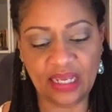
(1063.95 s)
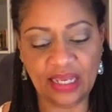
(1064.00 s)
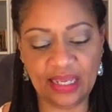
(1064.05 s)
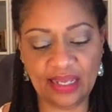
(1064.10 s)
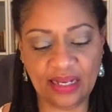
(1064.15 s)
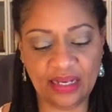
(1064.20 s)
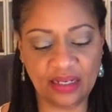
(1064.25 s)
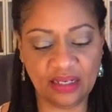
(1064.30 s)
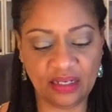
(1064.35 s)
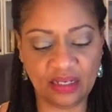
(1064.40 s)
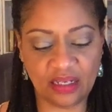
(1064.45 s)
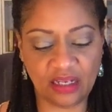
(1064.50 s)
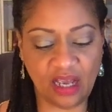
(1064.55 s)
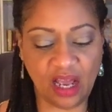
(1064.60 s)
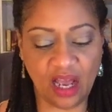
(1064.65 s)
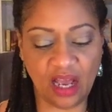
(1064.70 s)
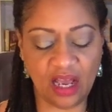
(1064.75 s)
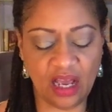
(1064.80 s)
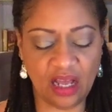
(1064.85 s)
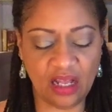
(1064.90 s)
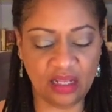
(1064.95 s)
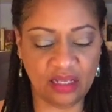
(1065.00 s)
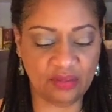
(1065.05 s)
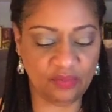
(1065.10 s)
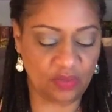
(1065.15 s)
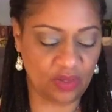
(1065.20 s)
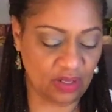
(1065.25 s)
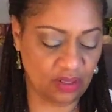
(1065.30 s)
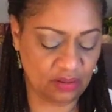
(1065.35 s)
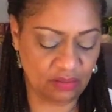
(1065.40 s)
in
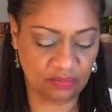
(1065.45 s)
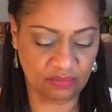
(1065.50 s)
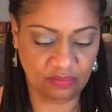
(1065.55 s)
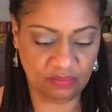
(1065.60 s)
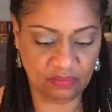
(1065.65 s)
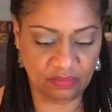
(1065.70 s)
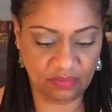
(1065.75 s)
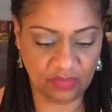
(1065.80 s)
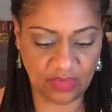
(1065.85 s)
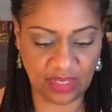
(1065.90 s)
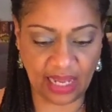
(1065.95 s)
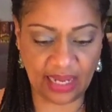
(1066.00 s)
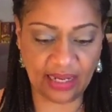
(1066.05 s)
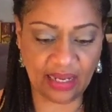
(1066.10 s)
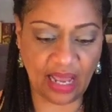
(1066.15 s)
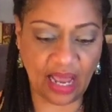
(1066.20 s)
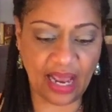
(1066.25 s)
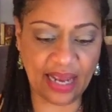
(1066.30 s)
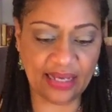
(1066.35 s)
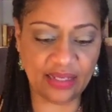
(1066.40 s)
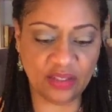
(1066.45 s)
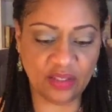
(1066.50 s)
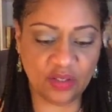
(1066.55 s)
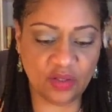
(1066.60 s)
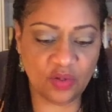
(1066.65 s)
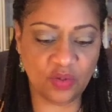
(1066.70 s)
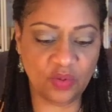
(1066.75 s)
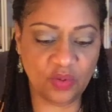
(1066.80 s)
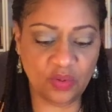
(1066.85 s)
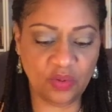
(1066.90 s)
like high
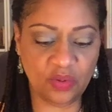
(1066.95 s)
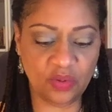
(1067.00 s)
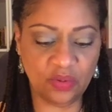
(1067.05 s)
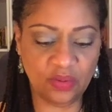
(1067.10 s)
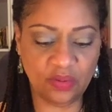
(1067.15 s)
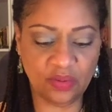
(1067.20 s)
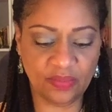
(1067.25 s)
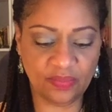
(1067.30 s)
school,